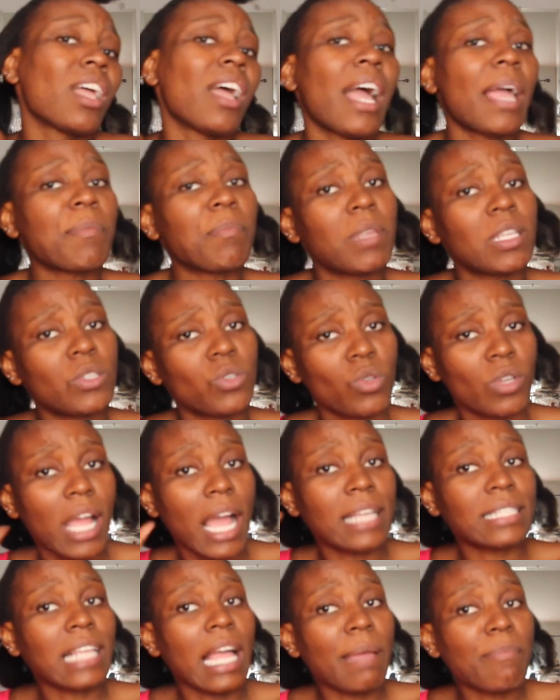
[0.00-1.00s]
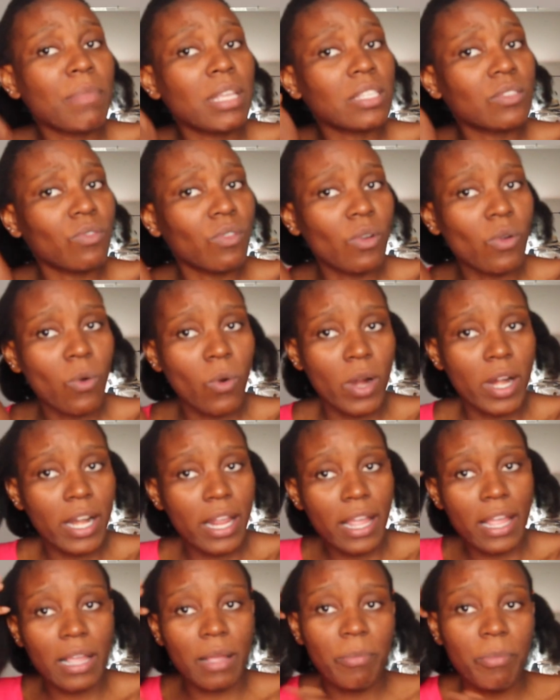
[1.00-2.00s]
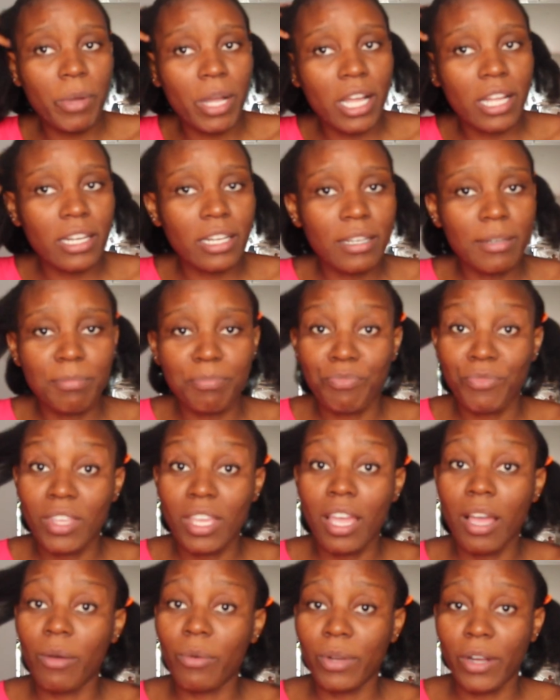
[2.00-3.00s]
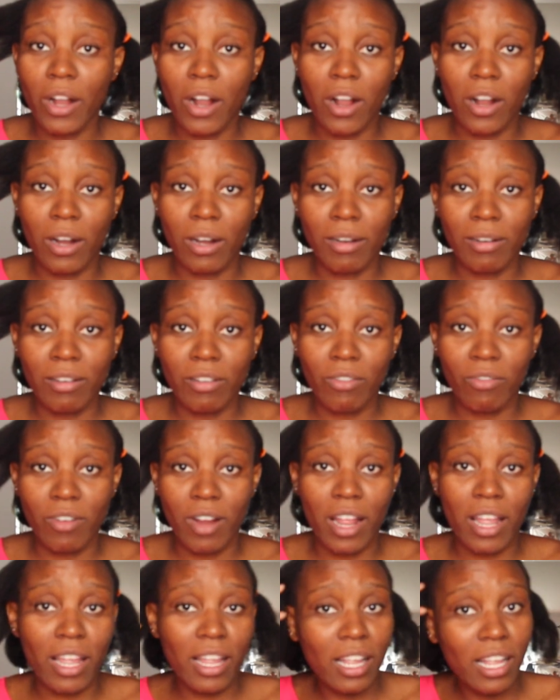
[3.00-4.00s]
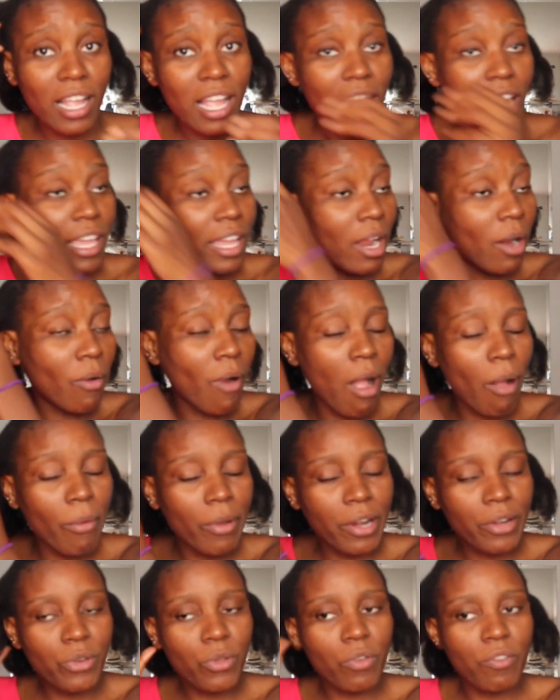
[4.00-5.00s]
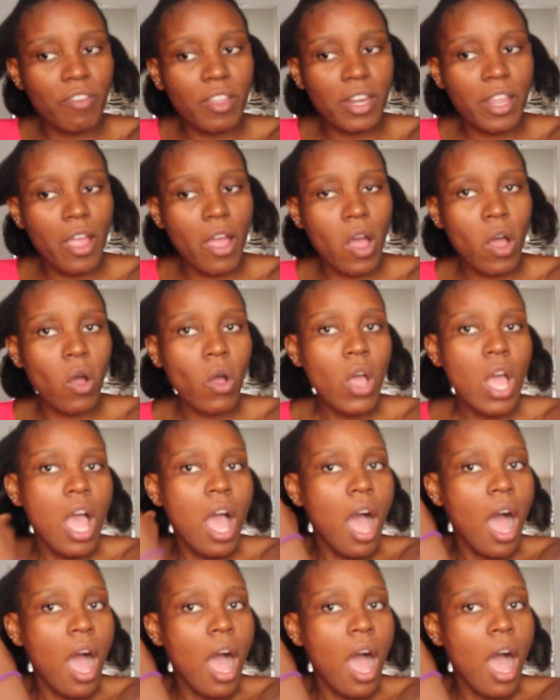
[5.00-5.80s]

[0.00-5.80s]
I miss you guys, I miss recording, but here we are, right? Here we are with a new video.